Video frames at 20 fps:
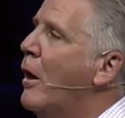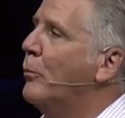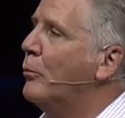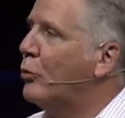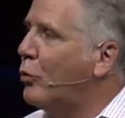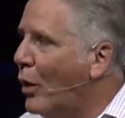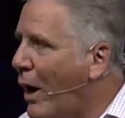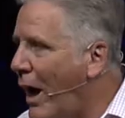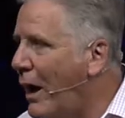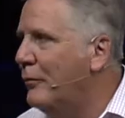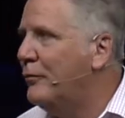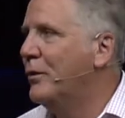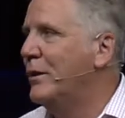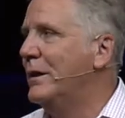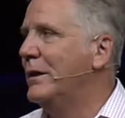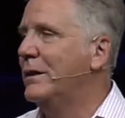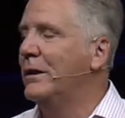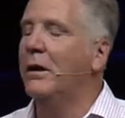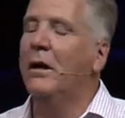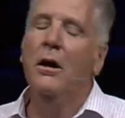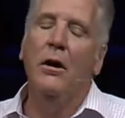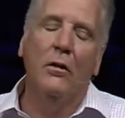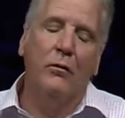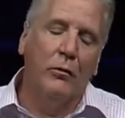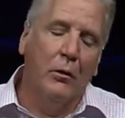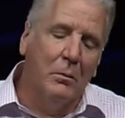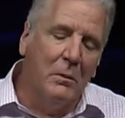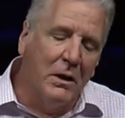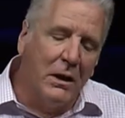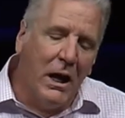of profiting
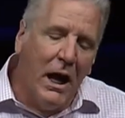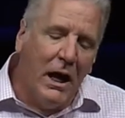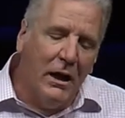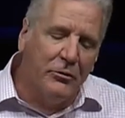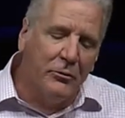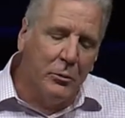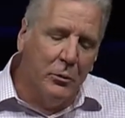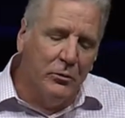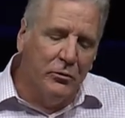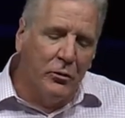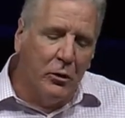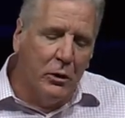from the gospel.